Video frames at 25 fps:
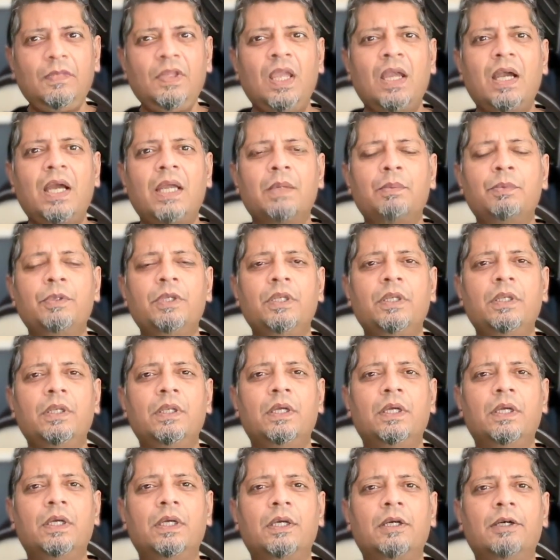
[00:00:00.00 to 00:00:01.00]
I
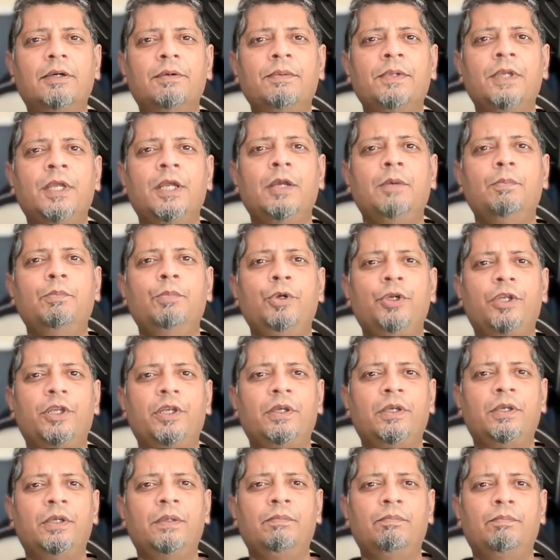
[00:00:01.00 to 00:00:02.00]
will put
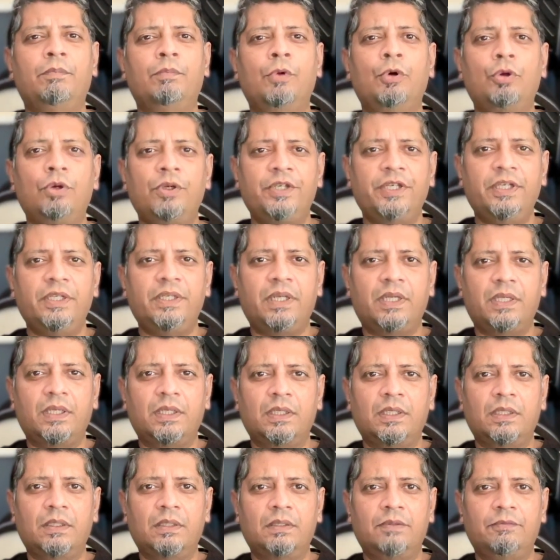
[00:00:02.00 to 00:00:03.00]
in more
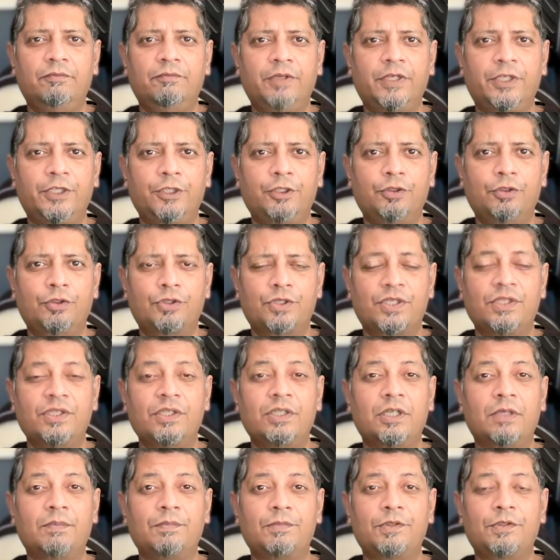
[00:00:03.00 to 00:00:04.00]
detailed videos in
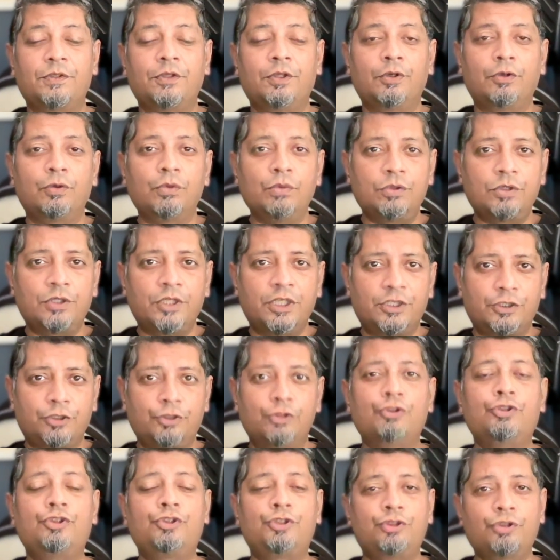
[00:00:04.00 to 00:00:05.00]
terms of the route that
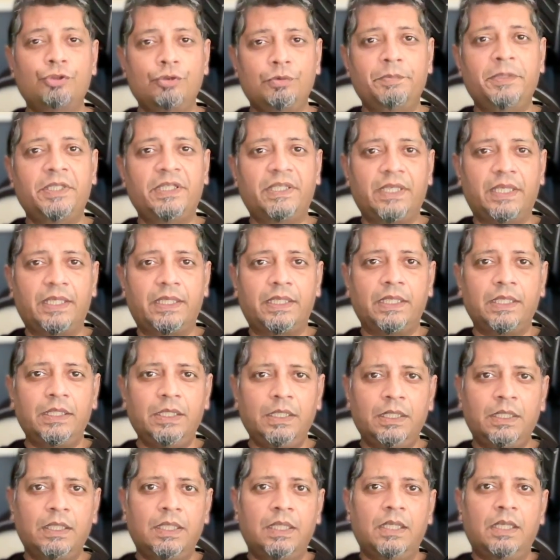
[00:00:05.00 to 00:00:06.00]
you should be
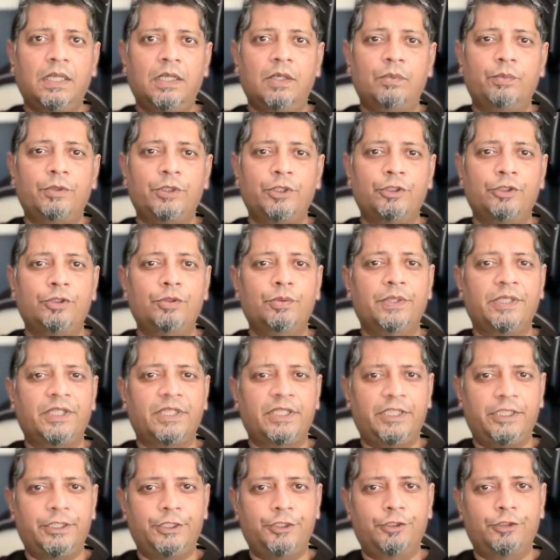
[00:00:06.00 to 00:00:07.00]
taking when you're
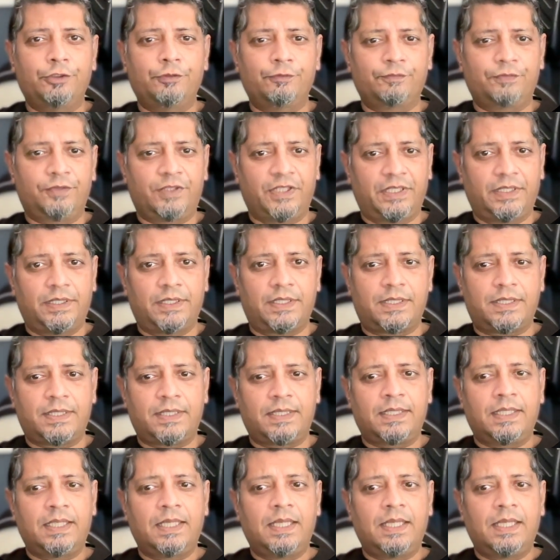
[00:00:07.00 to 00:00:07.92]
doing either of these.